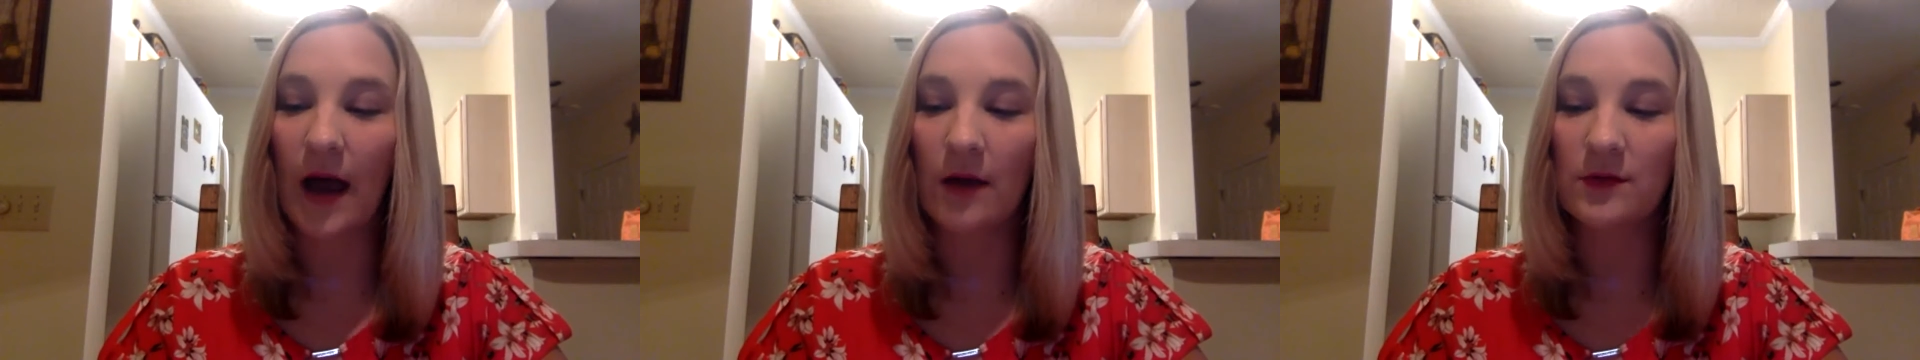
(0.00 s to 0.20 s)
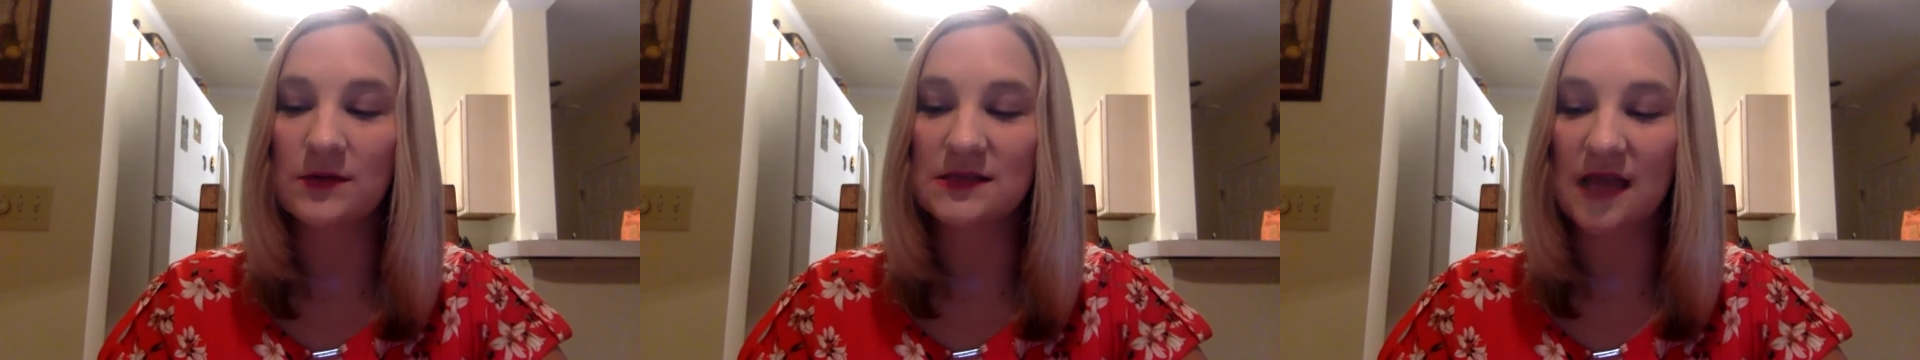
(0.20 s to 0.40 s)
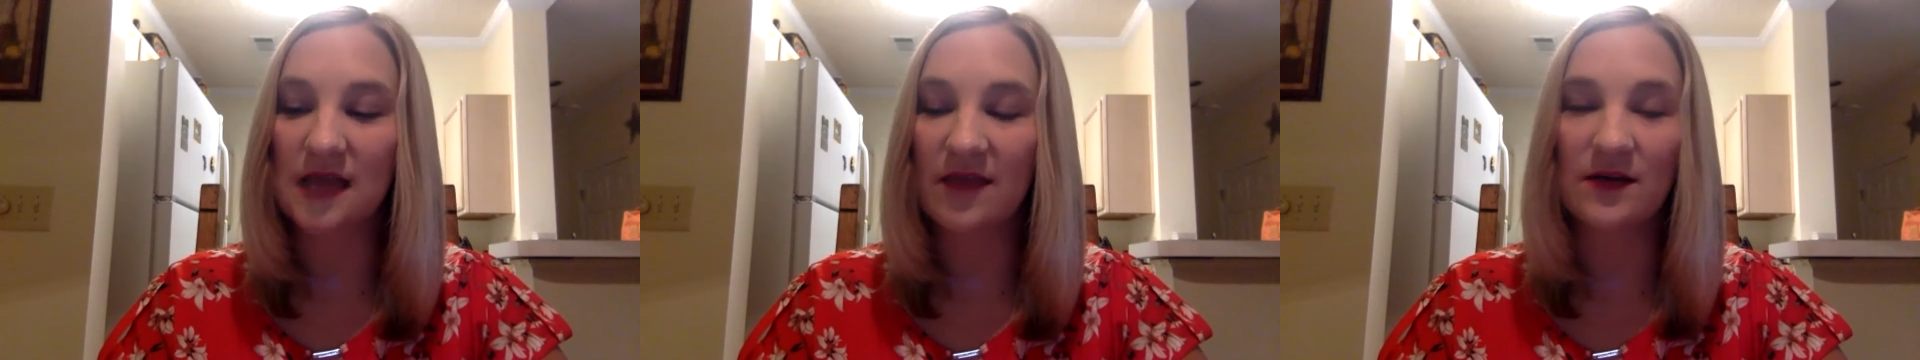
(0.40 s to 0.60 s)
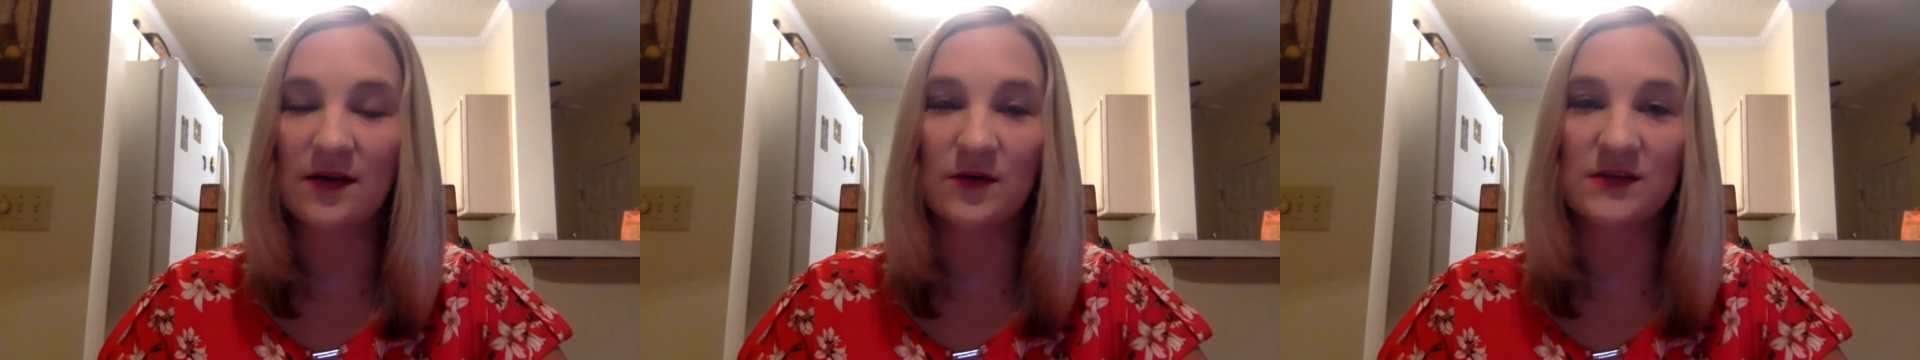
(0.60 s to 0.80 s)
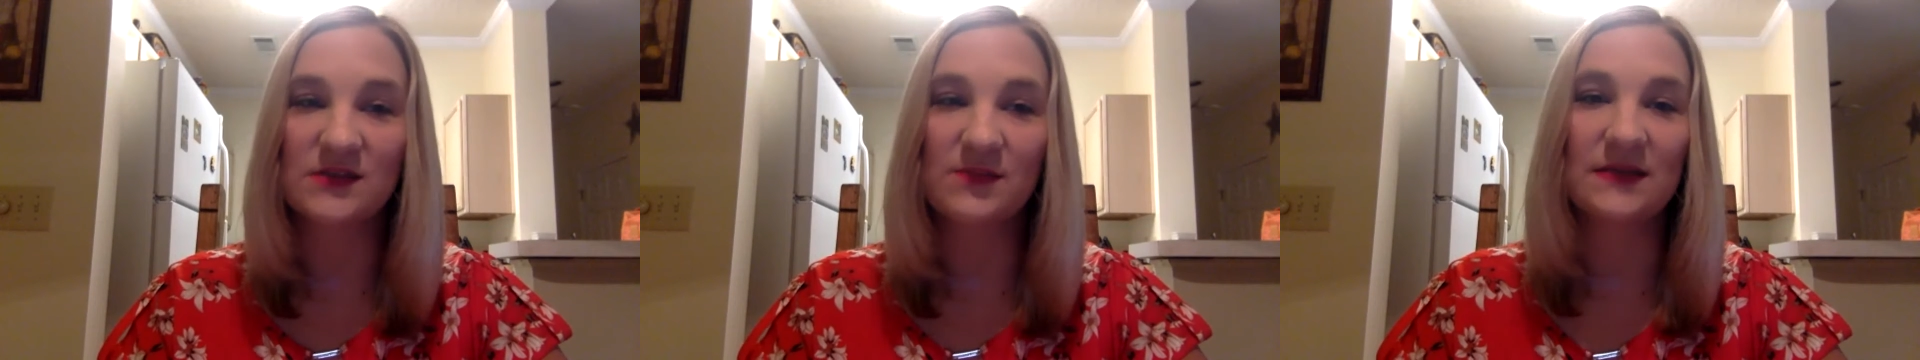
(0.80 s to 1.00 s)
I would say that
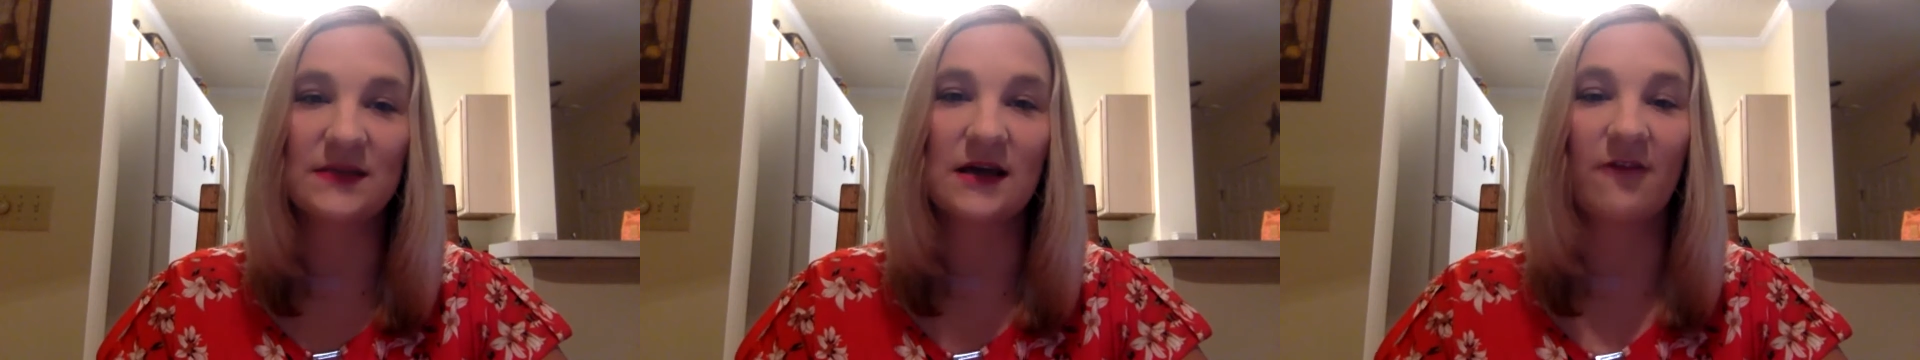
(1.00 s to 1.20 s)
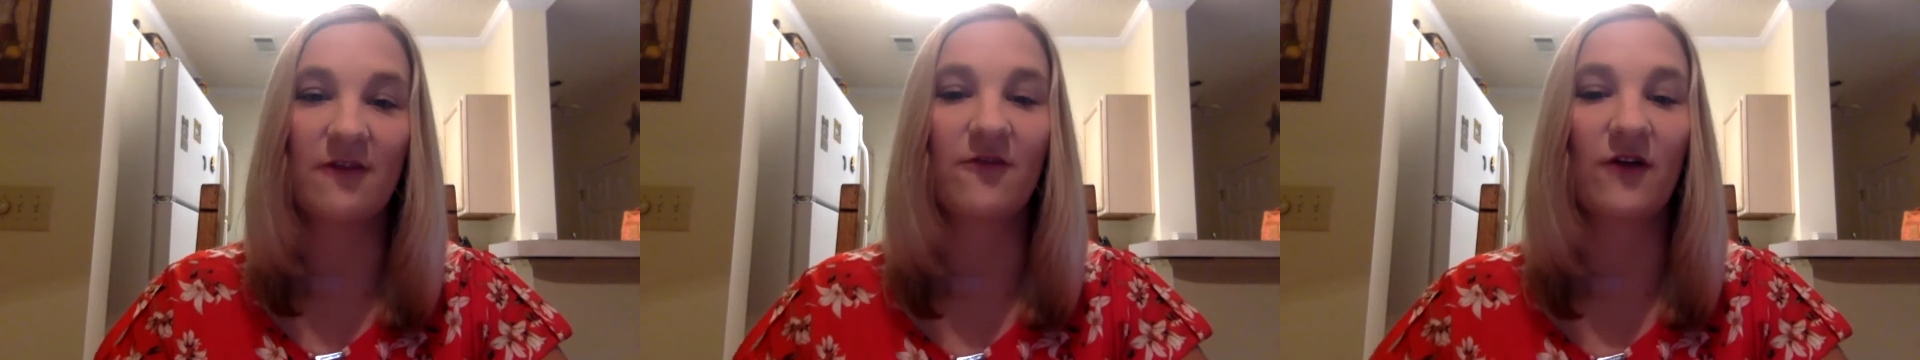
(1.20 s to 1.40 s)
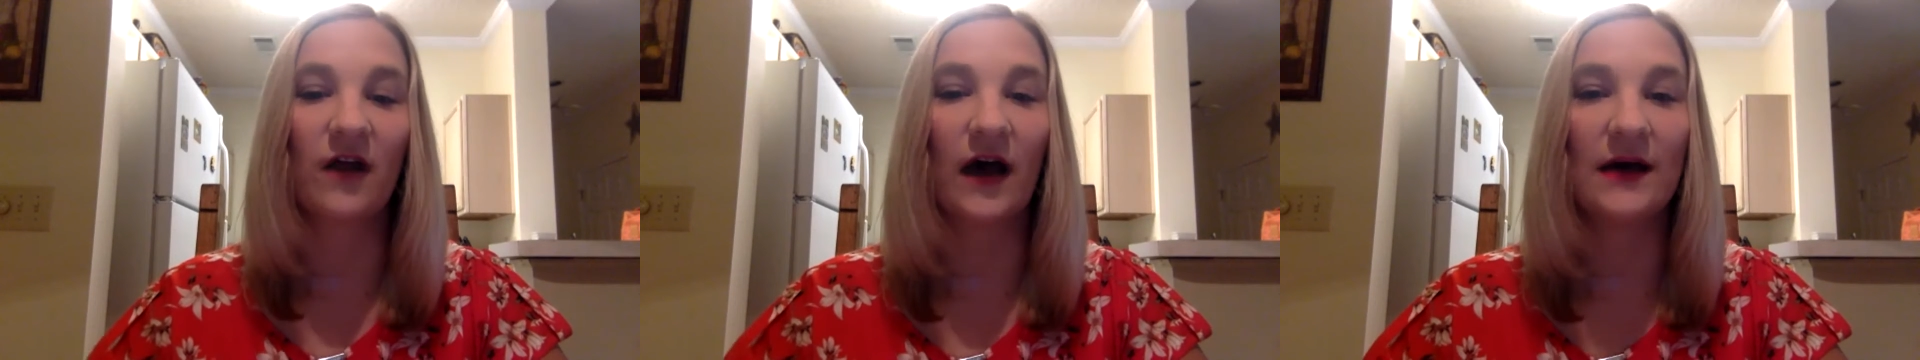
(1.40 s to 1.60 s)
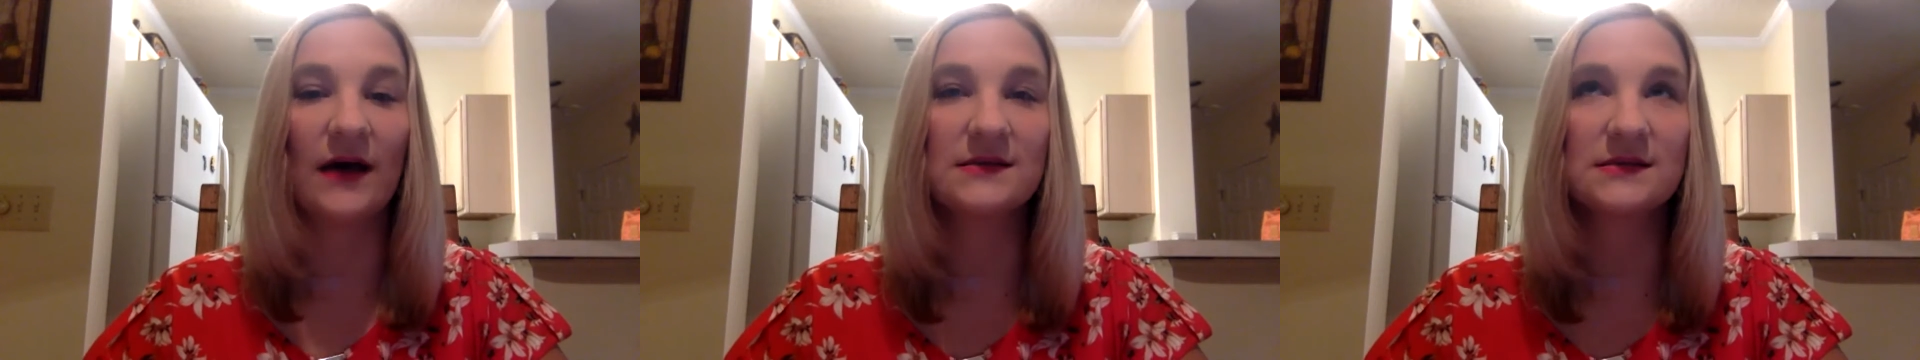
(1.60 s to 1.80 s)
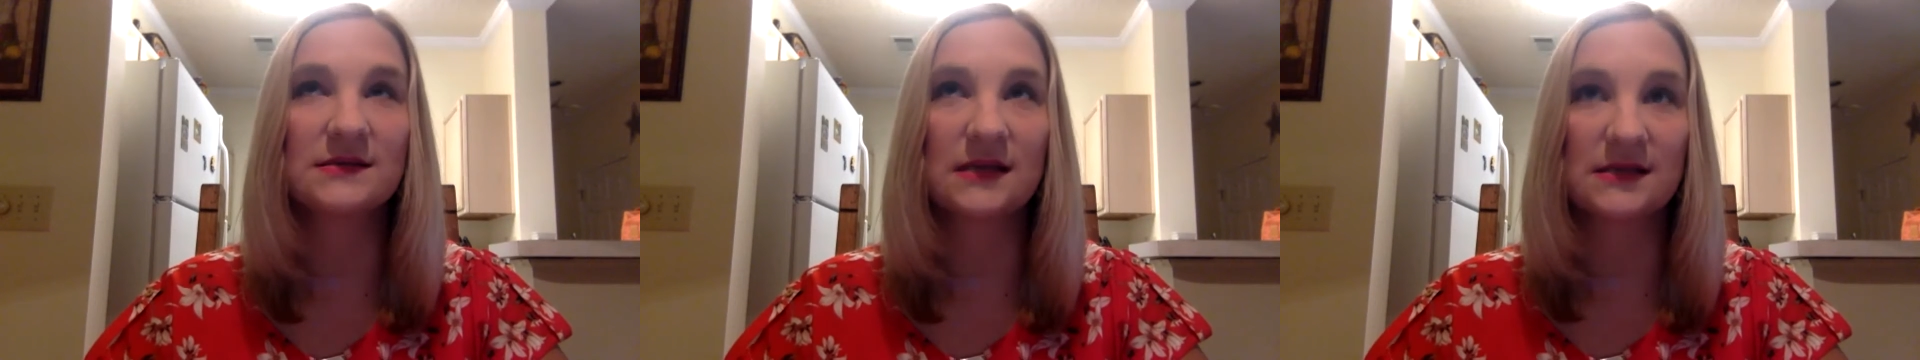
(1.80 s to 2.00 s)
what's been tough for
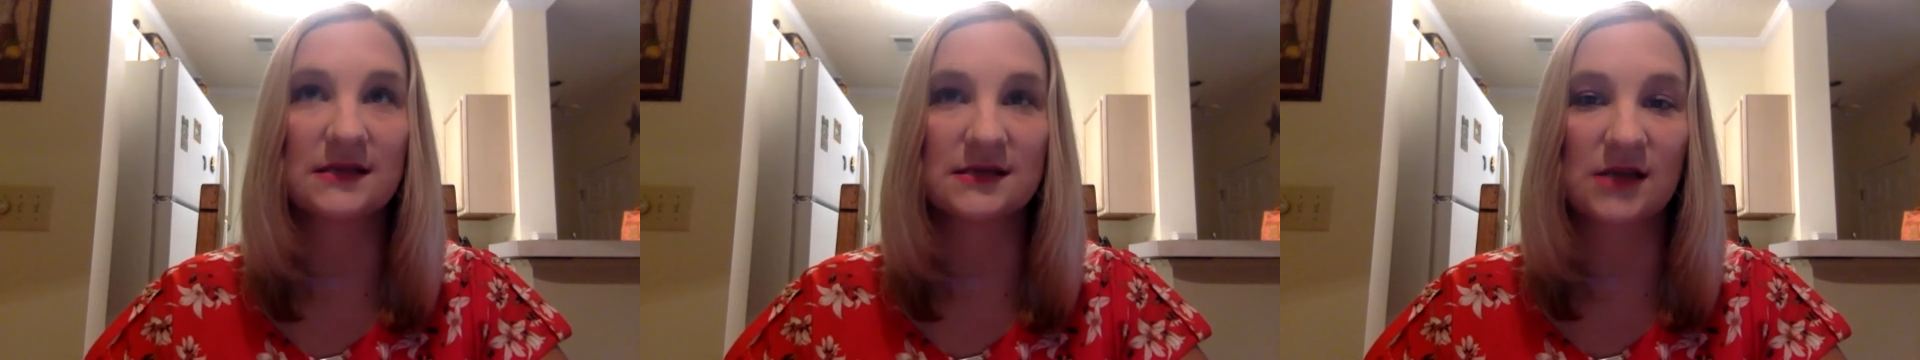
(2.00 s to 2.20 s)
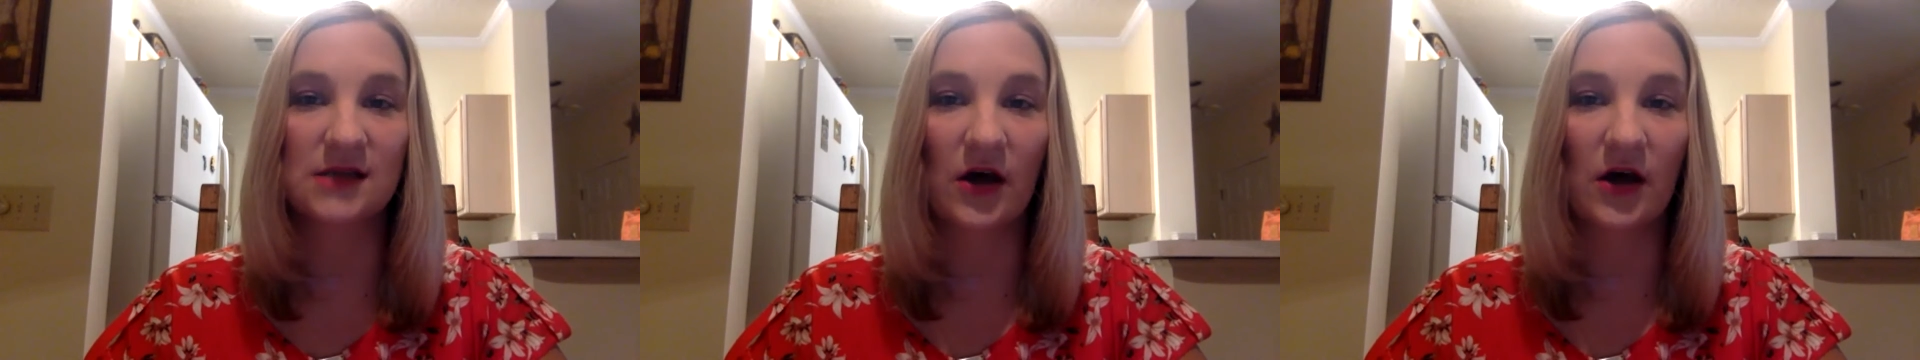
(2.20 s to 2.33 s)
us is,